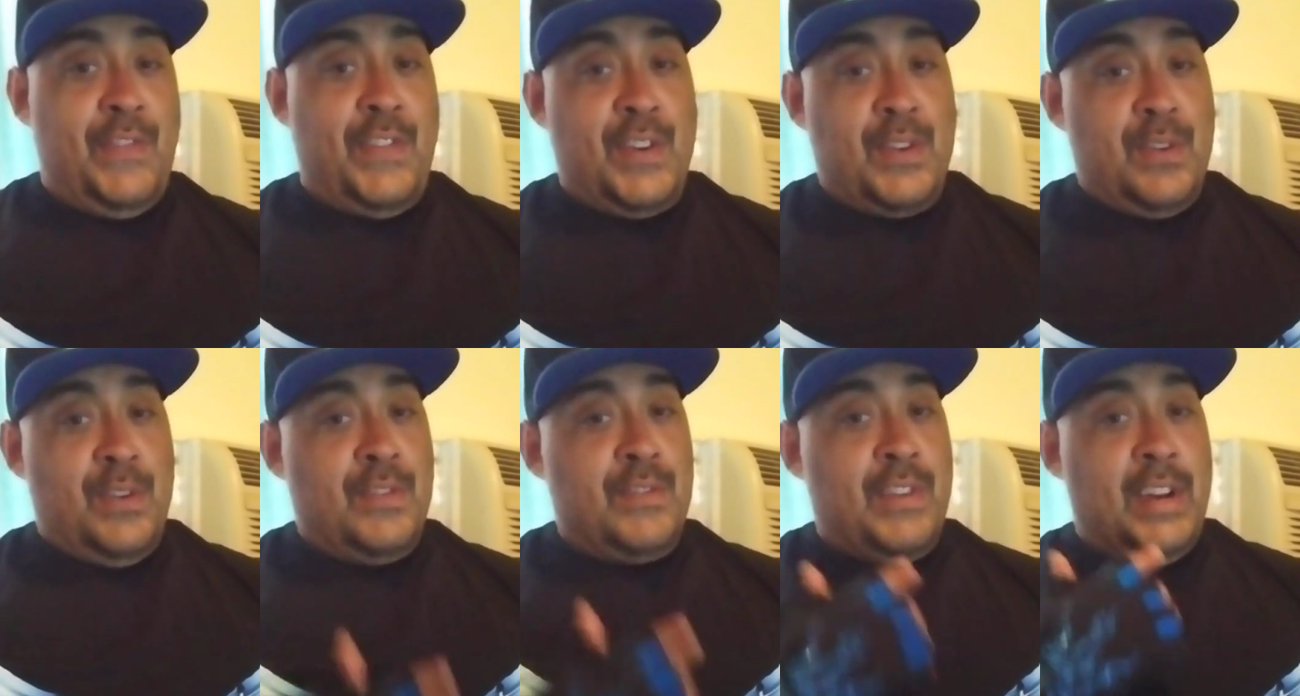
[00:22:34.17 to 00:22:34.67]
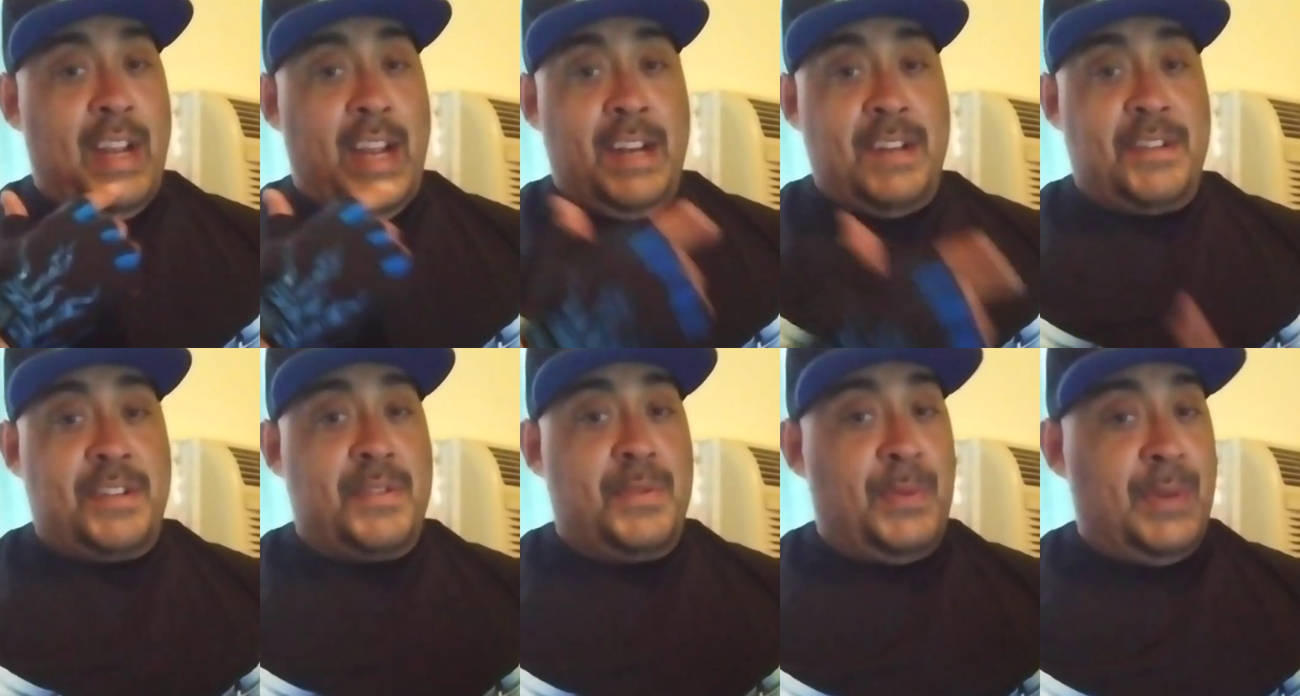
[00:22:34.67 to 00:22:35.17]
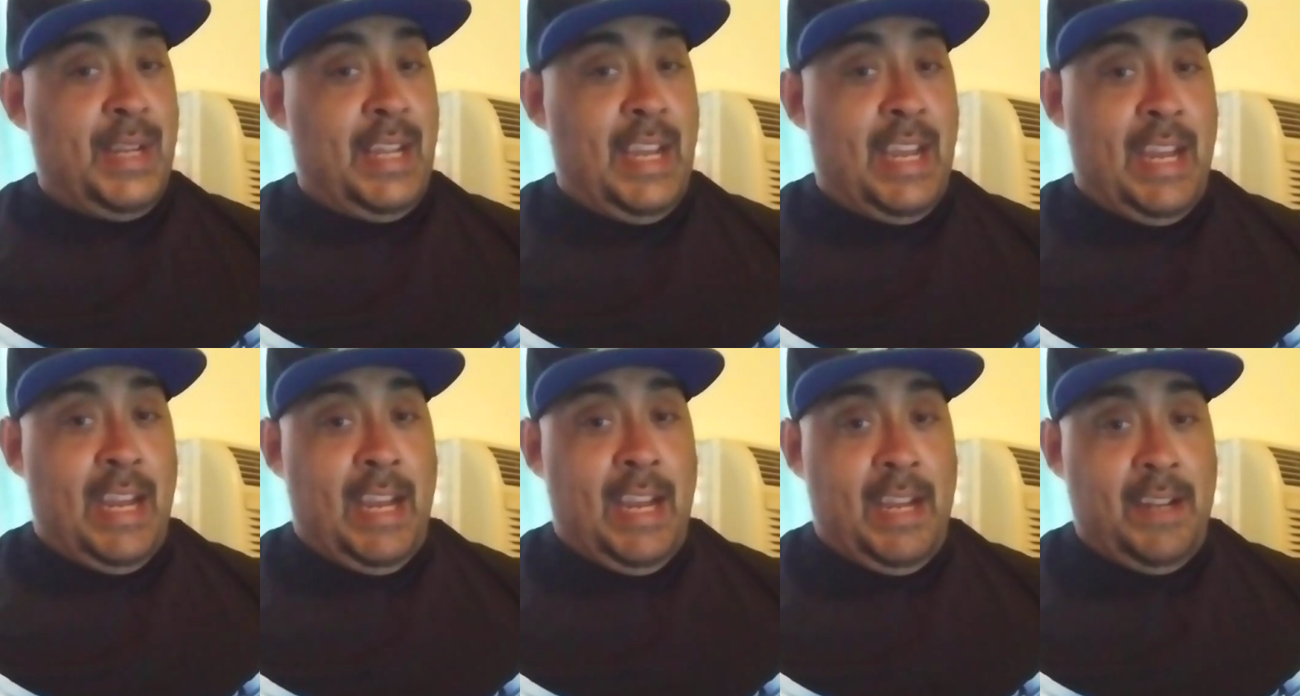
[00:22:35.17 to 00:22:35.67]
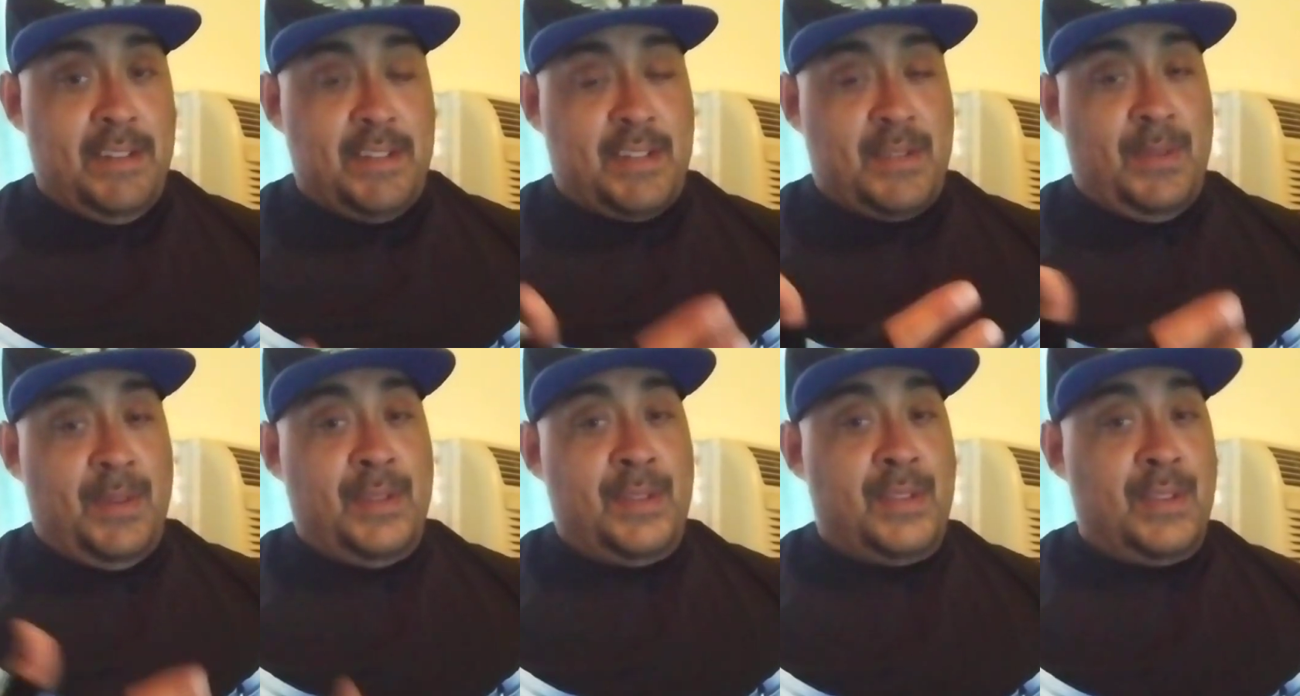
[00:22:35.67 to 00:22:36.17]
if you're over the age of 28,
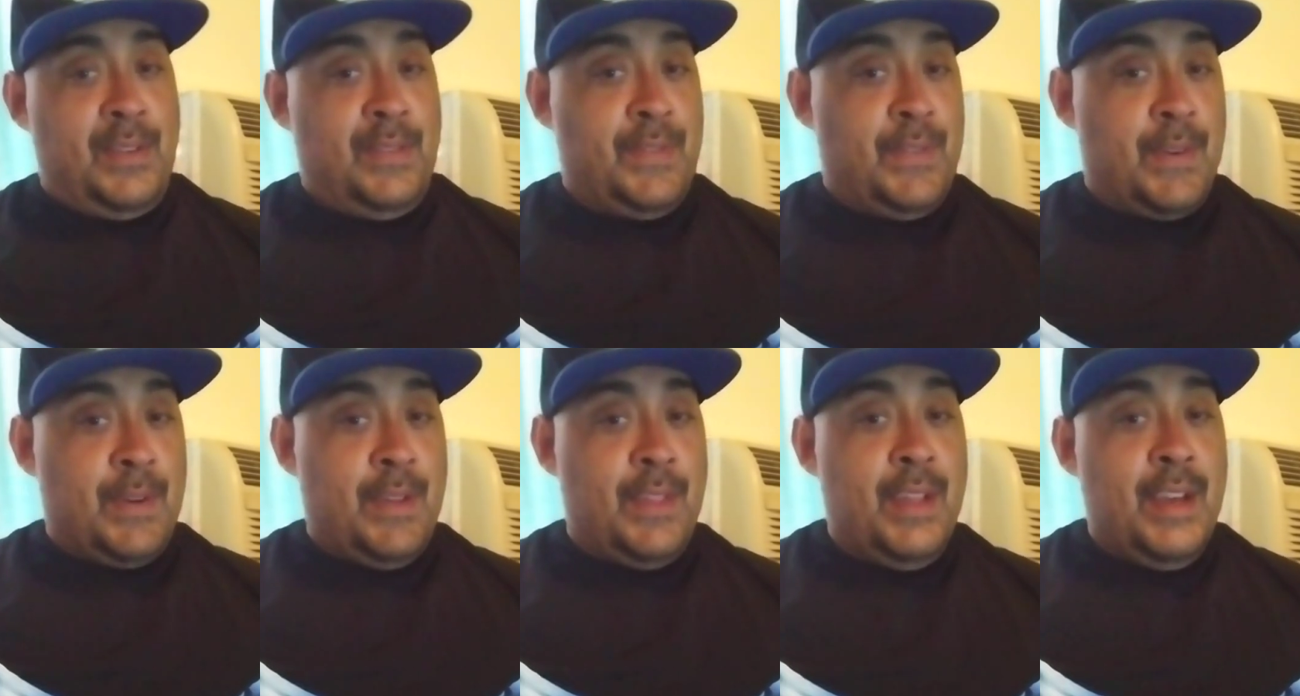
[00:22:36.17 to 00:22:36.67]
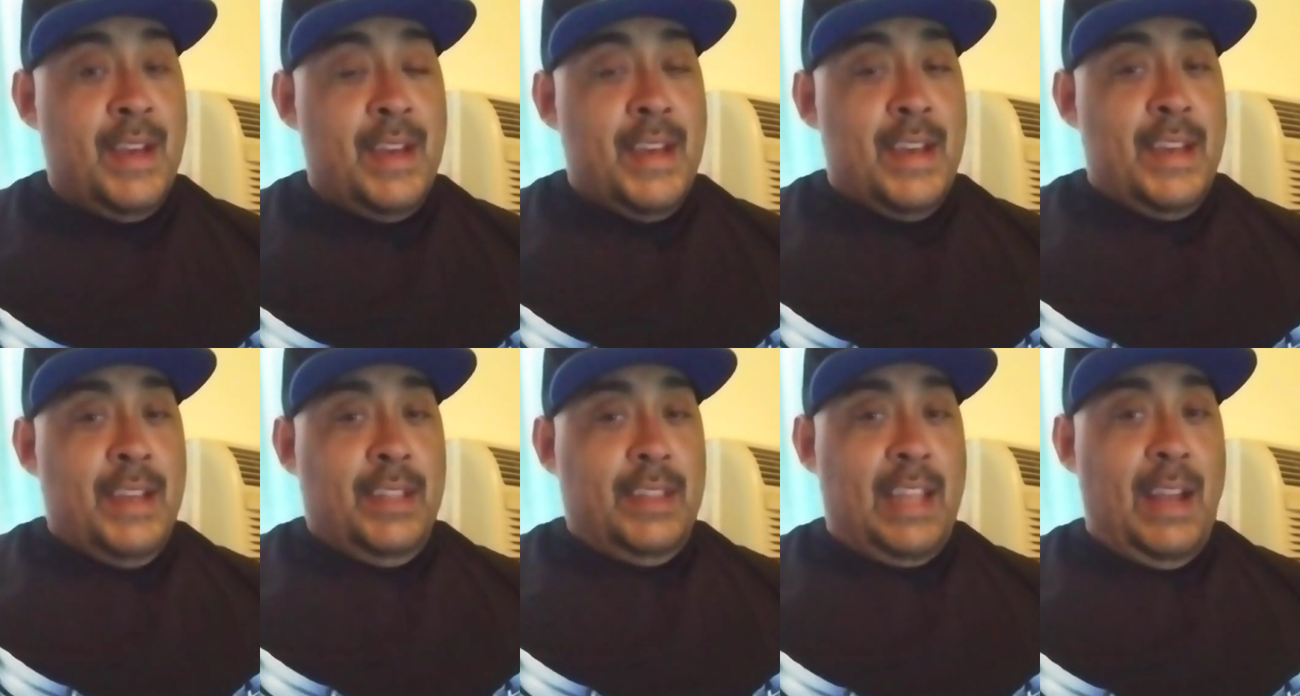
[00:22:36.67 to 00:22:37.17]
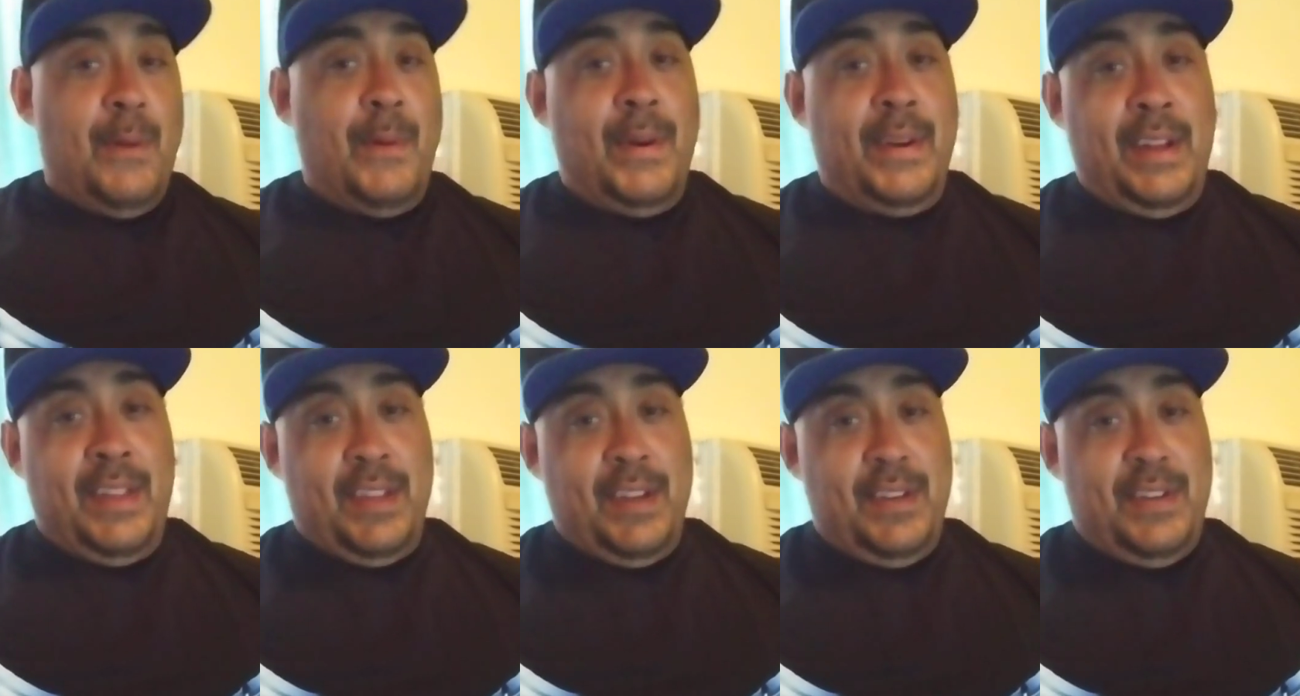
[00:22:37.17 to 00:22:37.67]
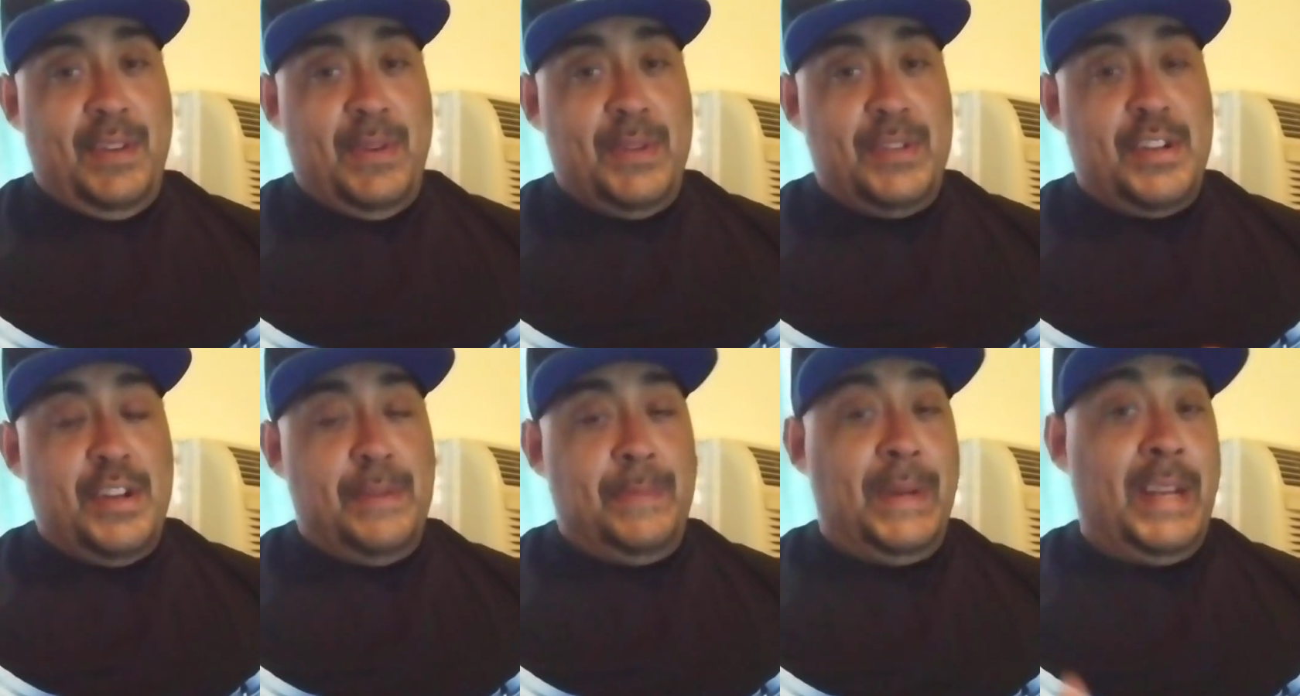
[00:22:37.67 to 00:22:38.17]
so on and so forth, they want nothing to do
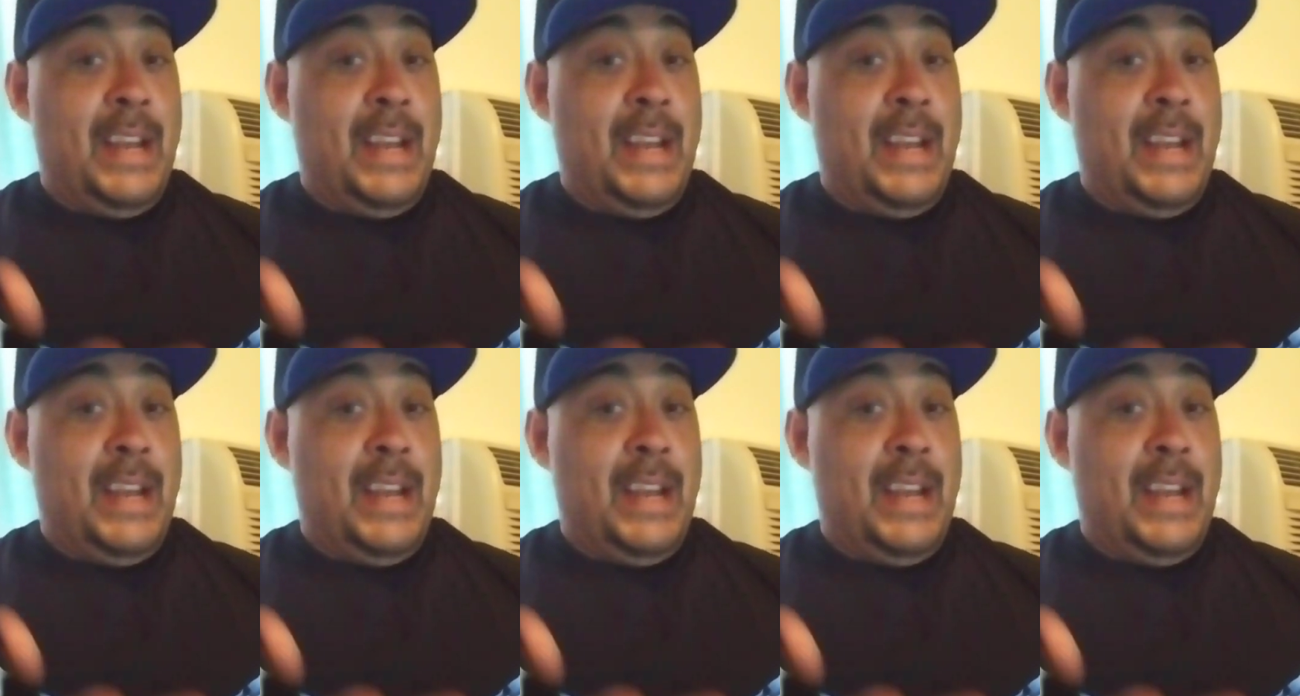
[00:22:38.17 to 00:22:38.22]
with you.